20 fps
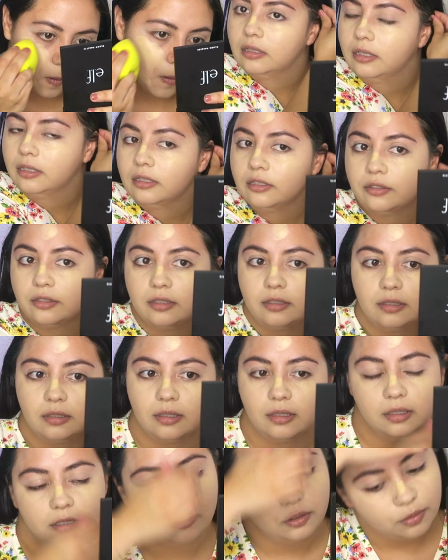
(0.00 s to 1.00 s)
Yeah, this
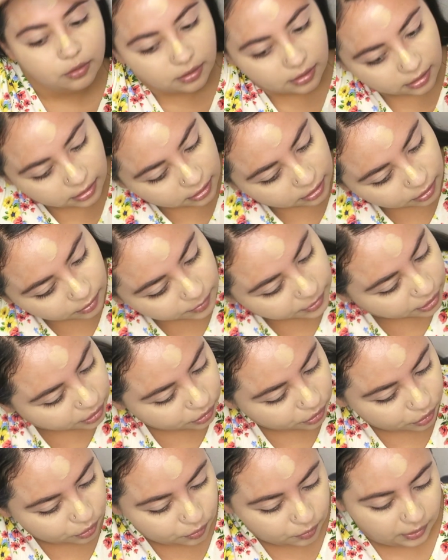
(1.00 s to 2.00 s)
was a little bit
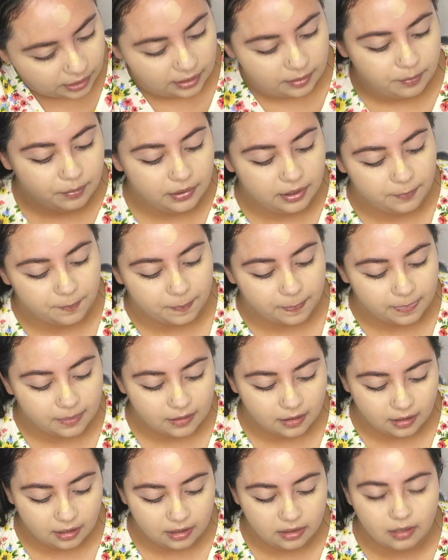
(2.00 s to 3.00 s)
too white, but
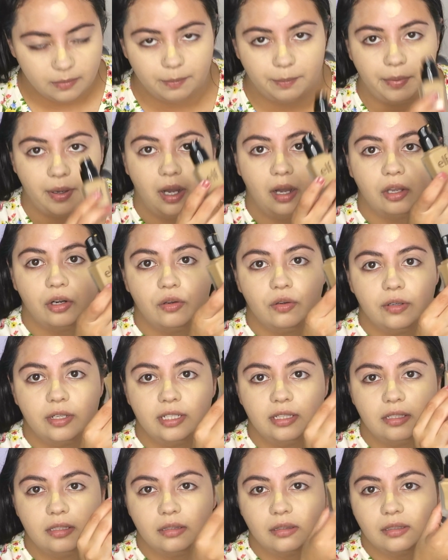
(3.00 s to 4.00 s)
in the bottle it